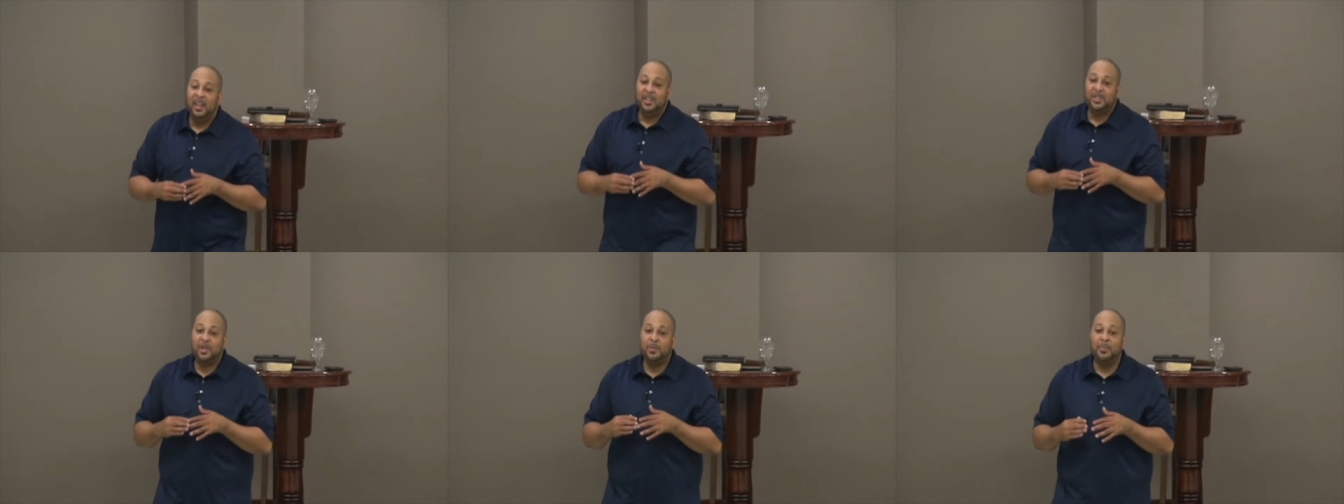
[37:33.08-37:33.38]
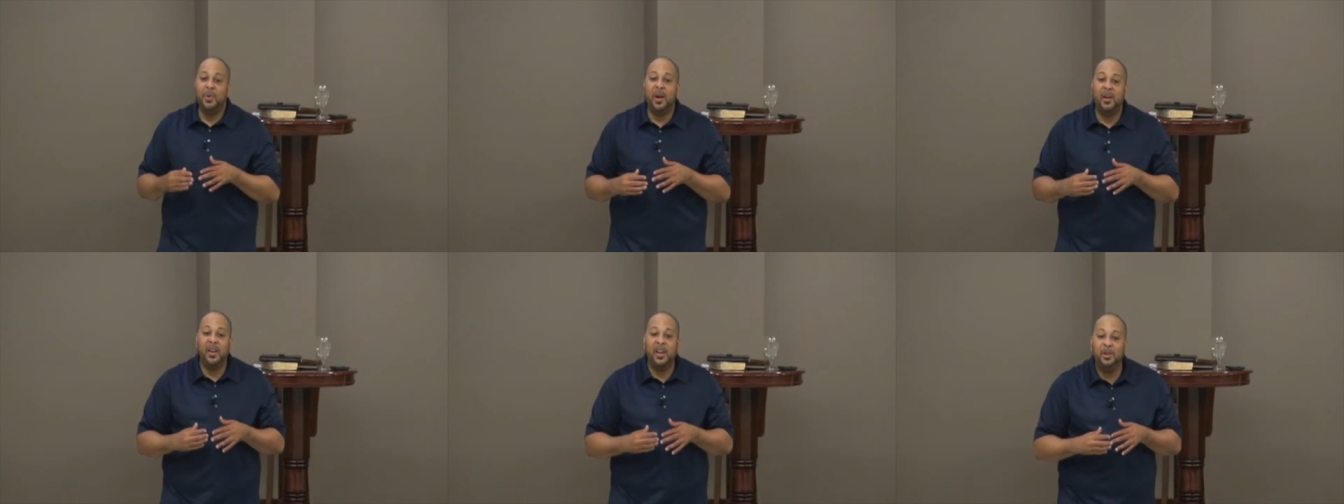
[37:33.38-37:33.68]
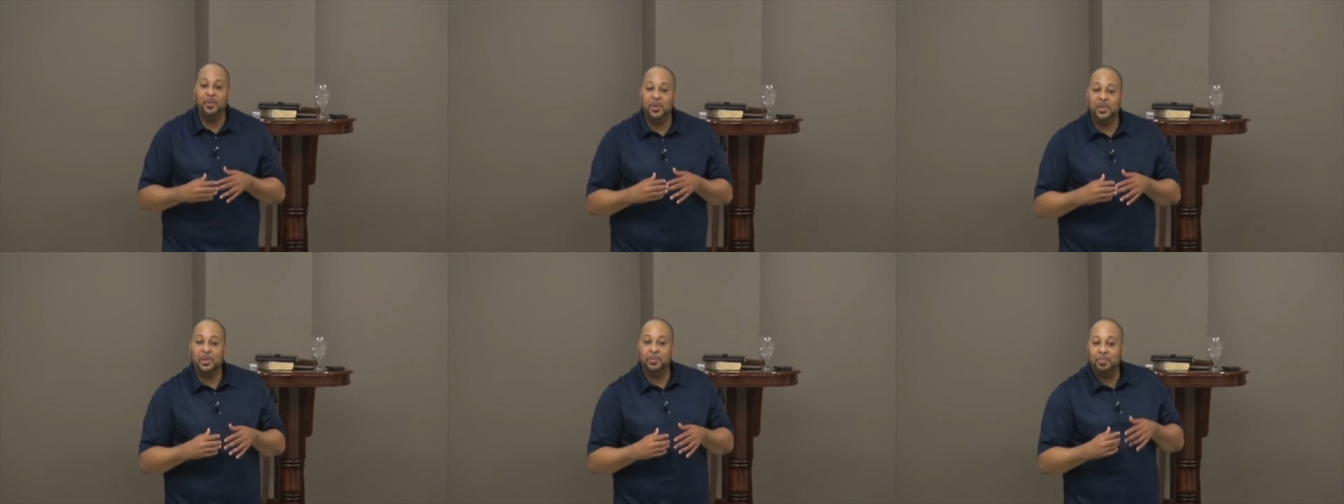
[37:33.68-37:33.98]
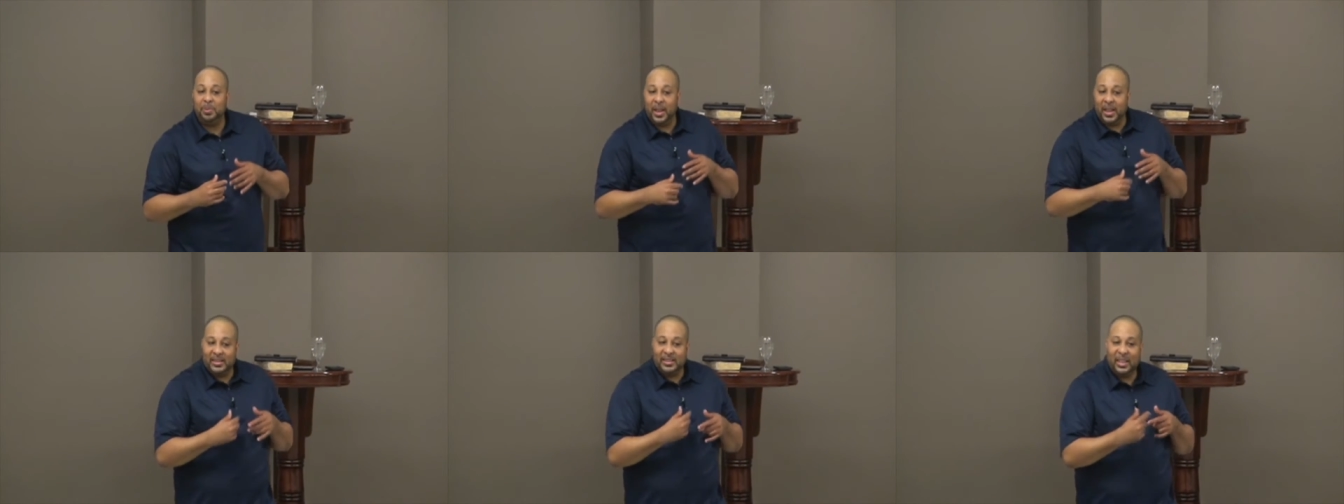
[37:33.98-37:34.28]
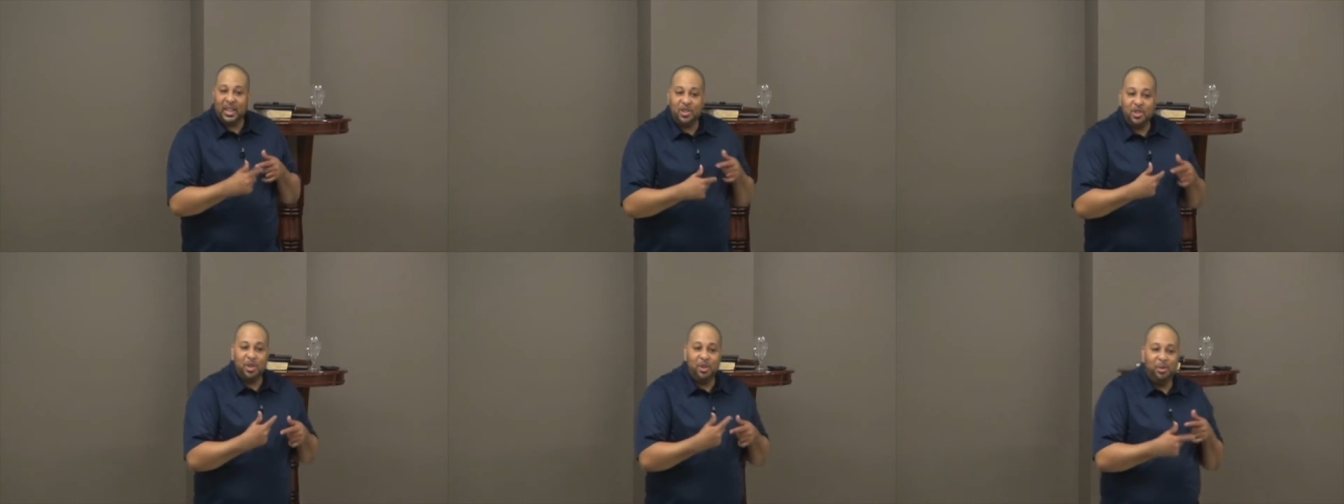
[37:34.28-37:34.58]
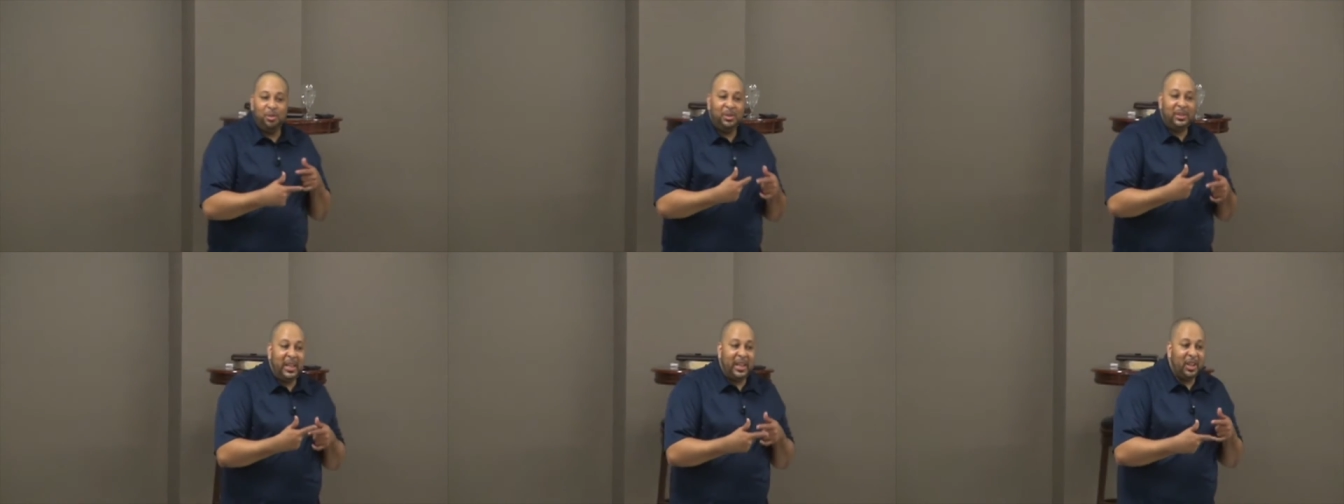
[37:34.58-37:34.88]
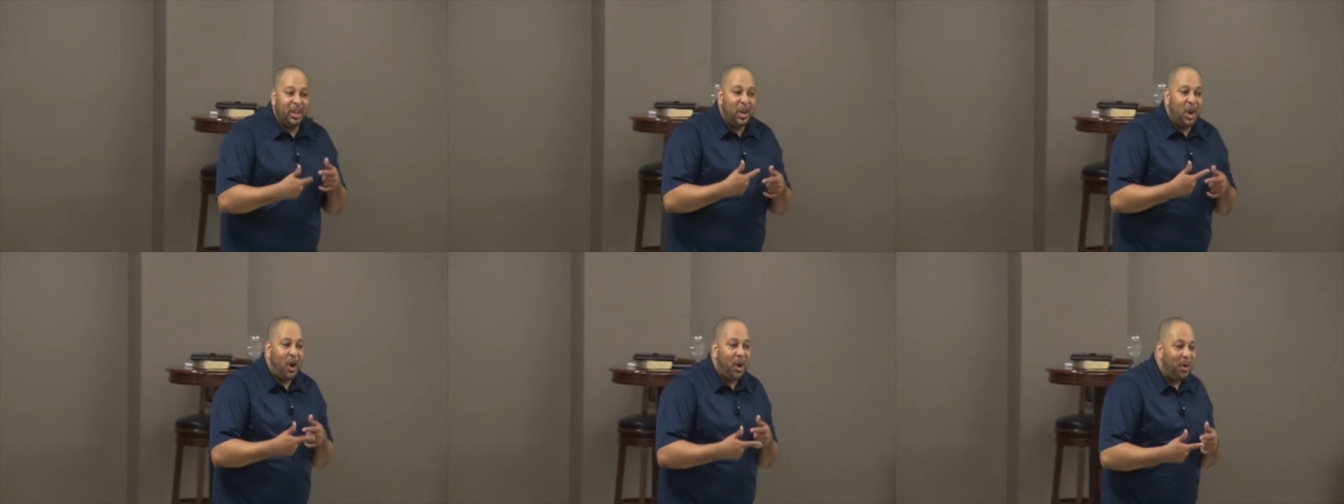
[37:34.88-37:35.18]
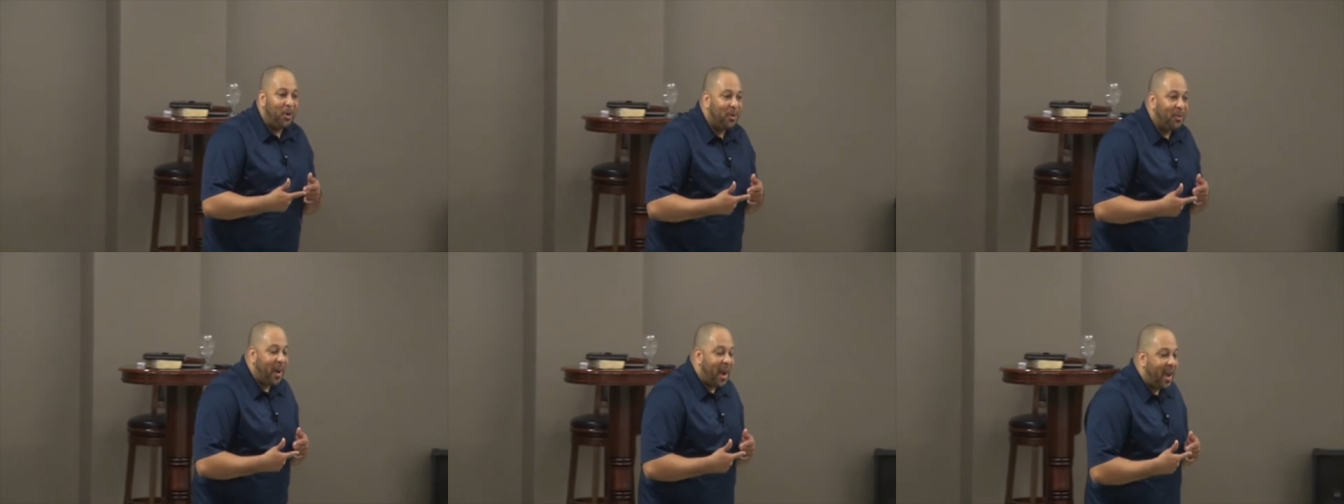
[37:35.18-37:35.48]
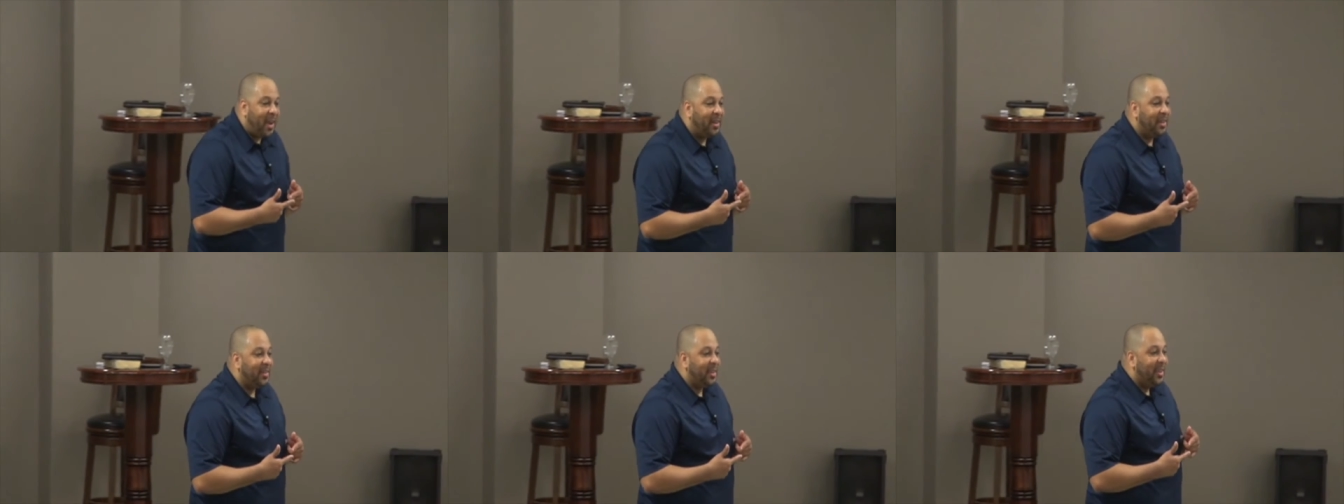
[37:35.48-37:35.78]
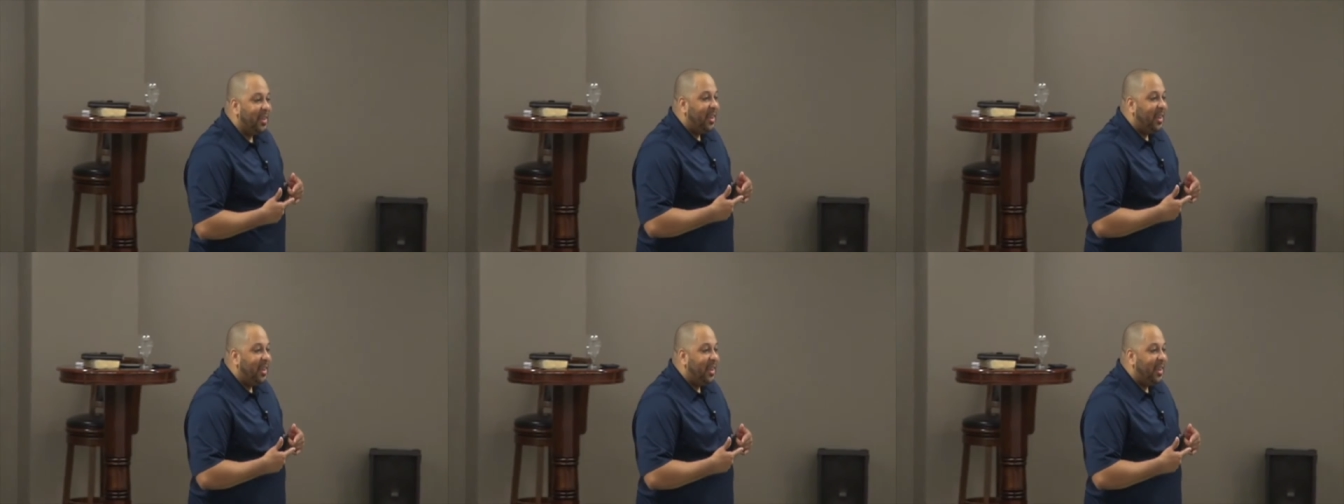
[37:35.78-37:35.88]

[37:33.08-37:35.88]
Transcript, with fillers: Samaria was a place that Jews didn't go, right?